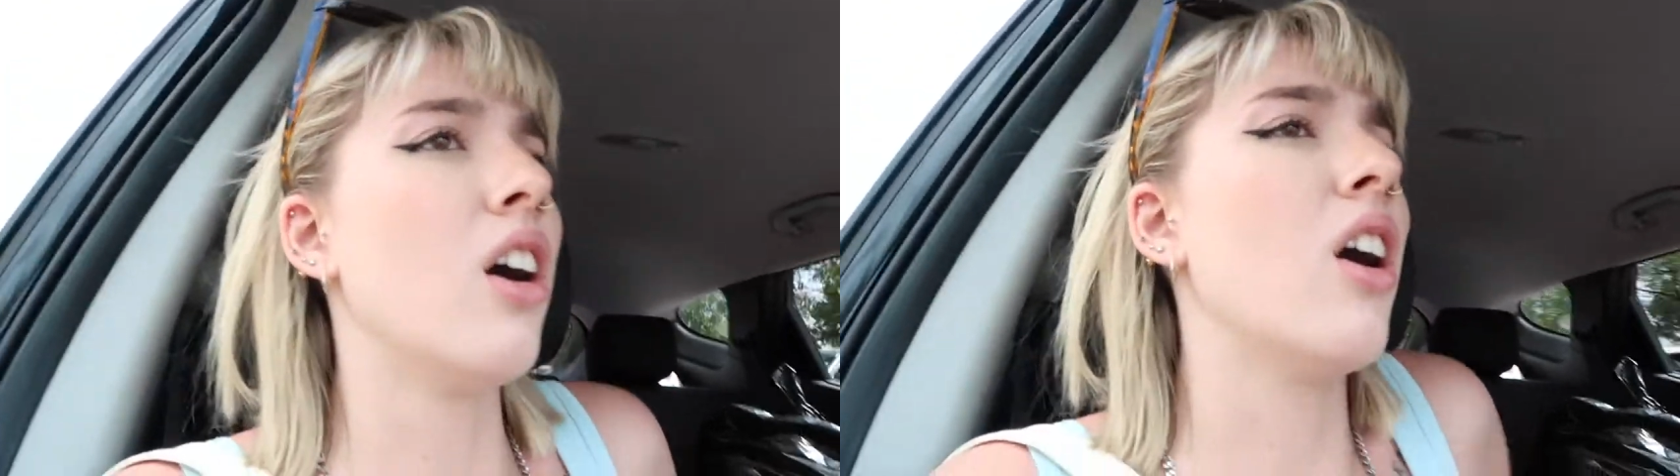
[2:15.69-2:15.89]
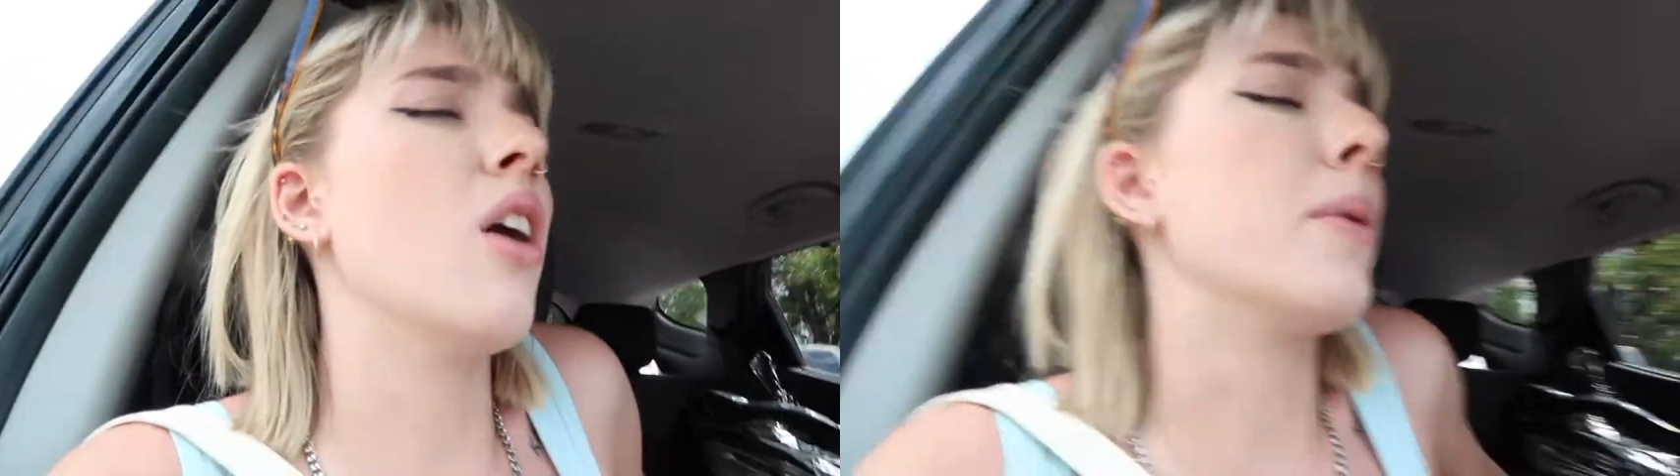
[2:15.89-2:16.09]

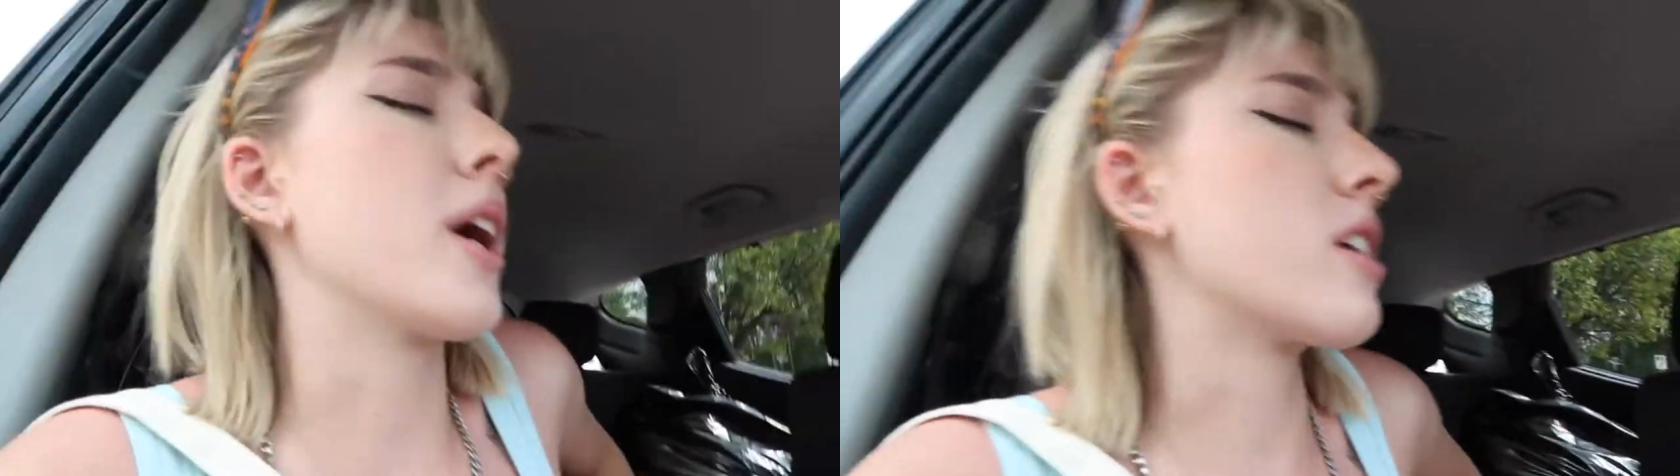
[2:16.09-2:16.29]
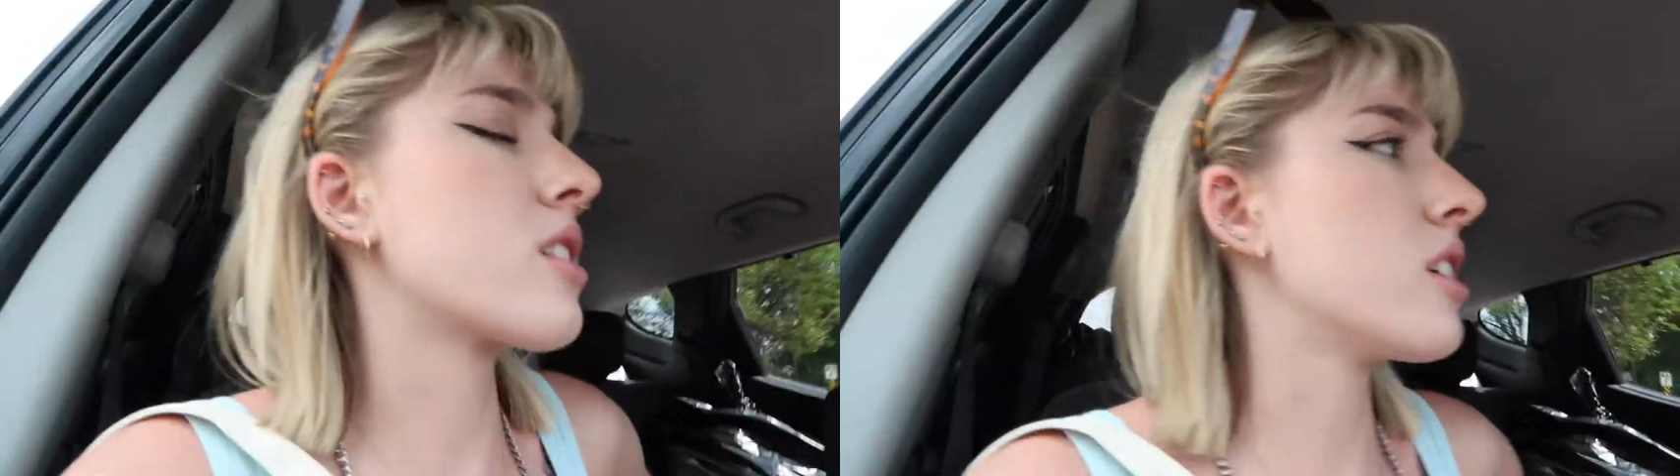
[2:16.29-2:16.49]
oh my
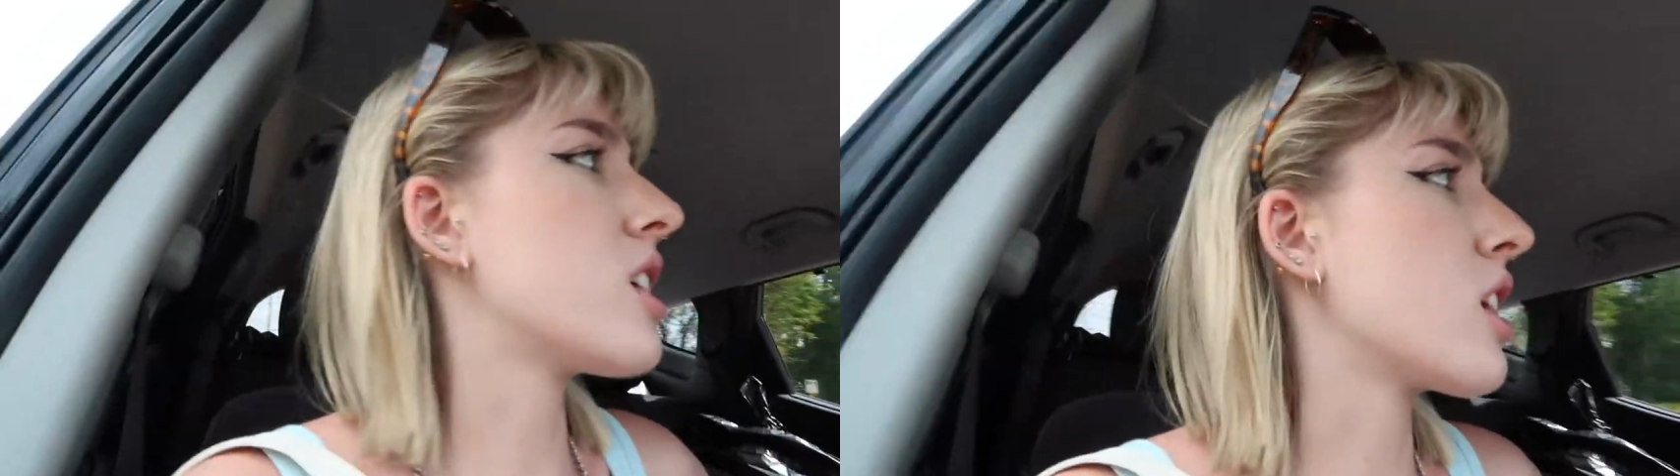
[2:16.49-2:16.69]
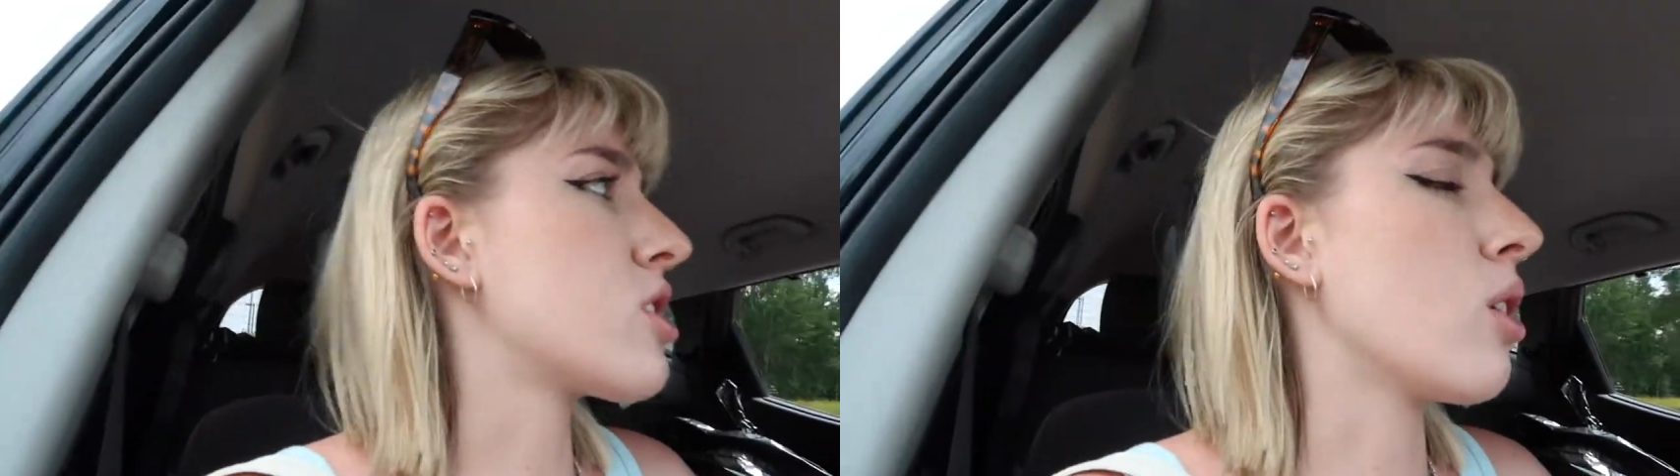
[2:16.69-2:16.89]
god, it's gonna
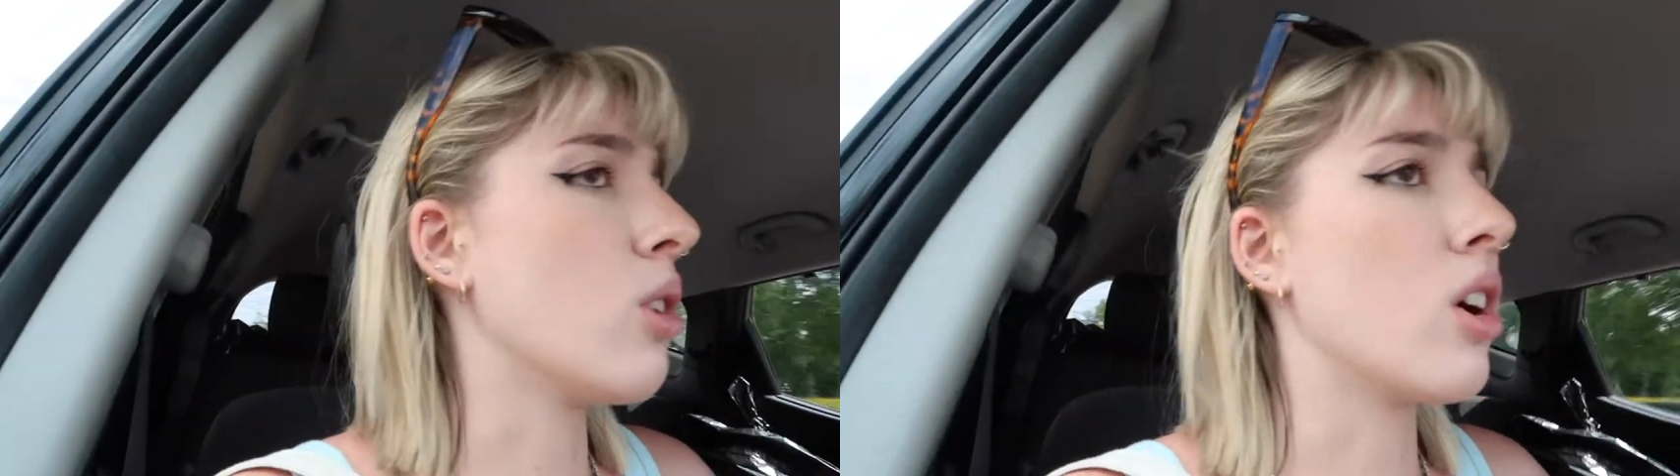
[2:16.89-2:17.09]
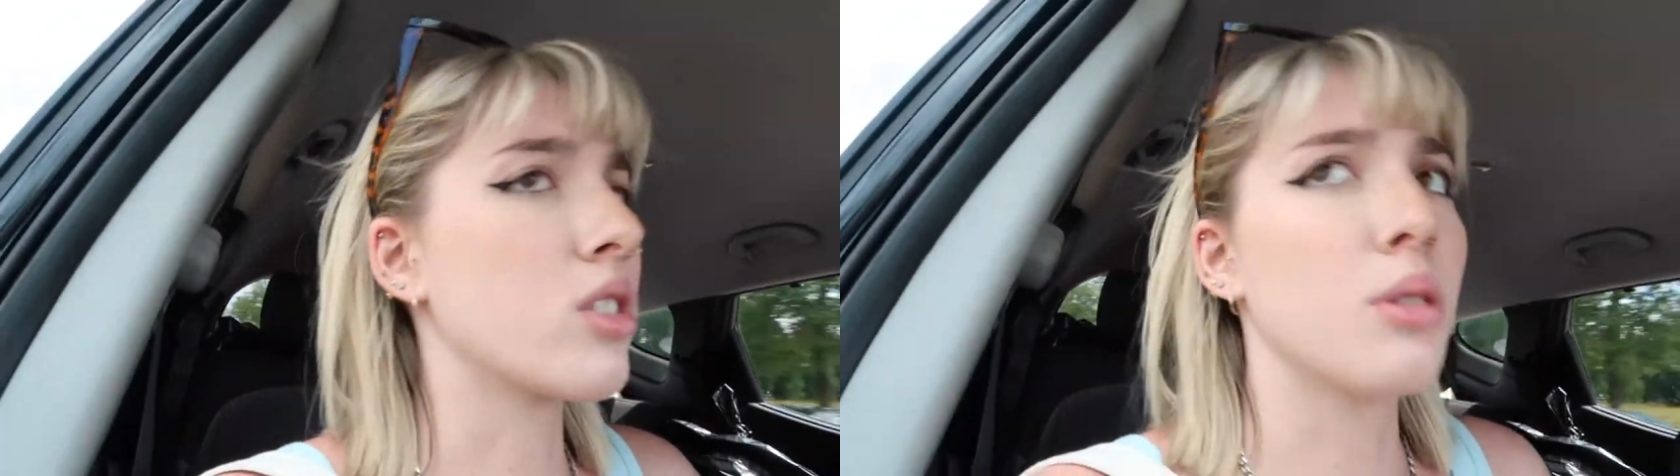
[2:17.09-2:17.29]
take so
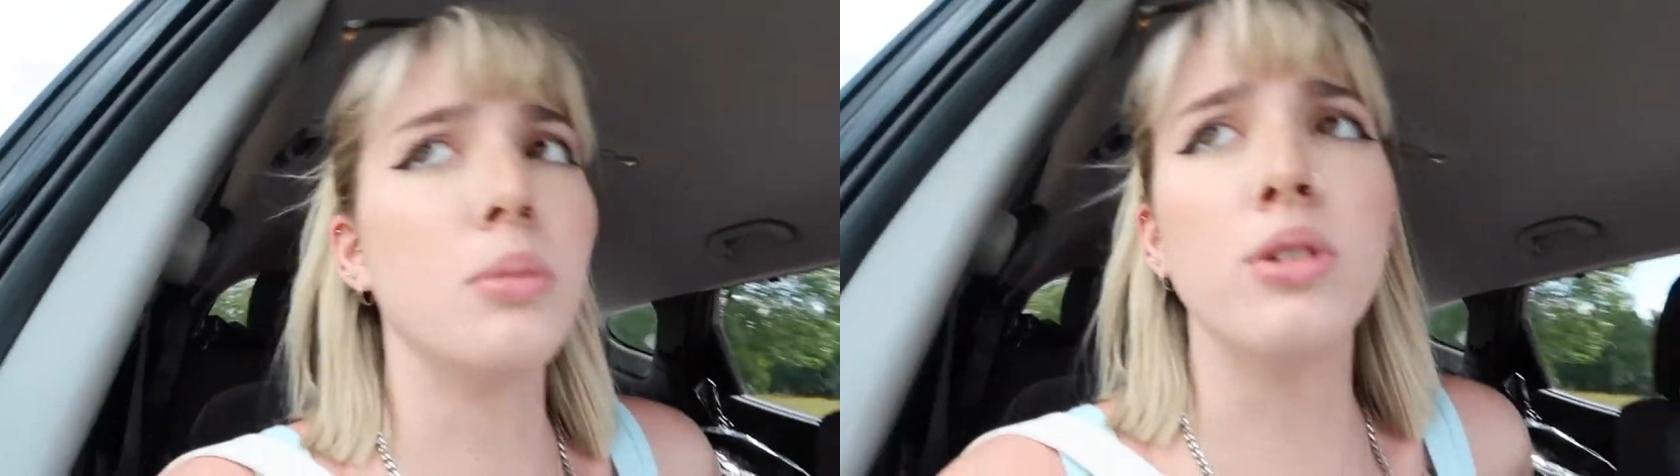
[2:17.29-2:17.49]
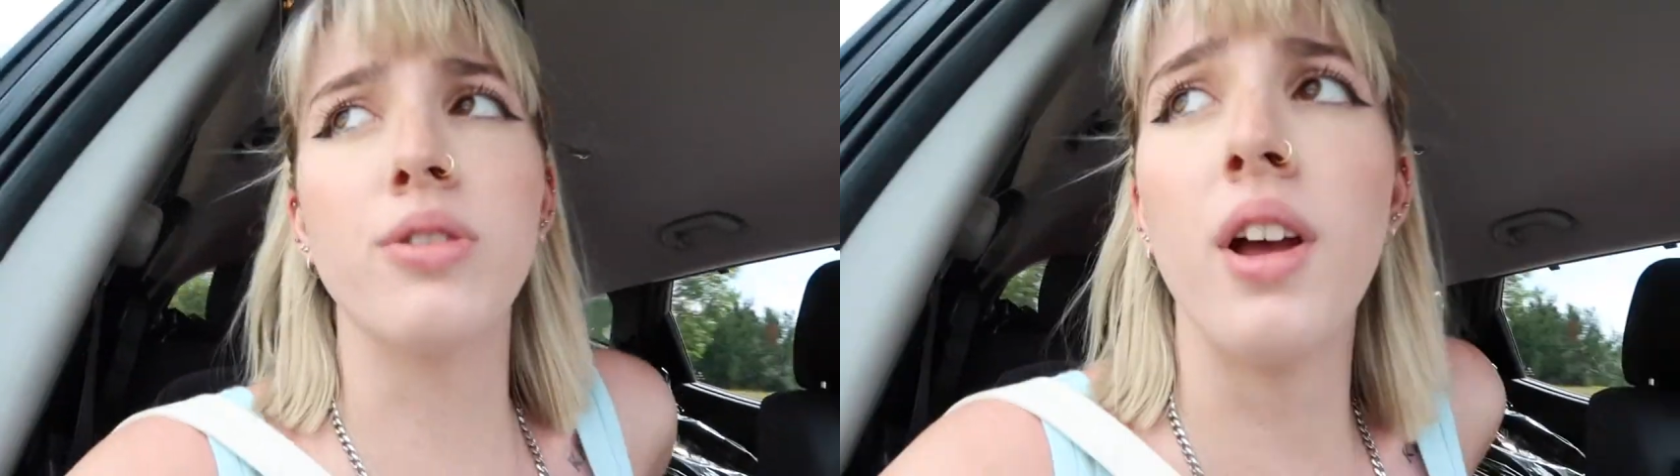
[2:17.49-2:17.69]
long to
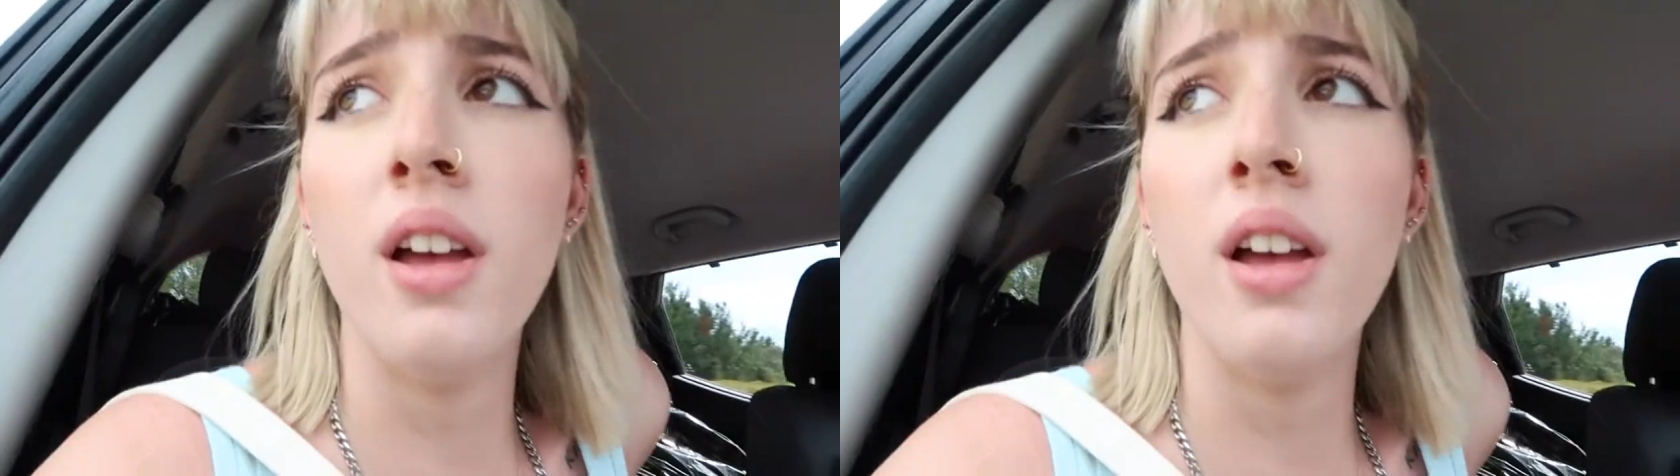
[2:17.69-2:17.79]
move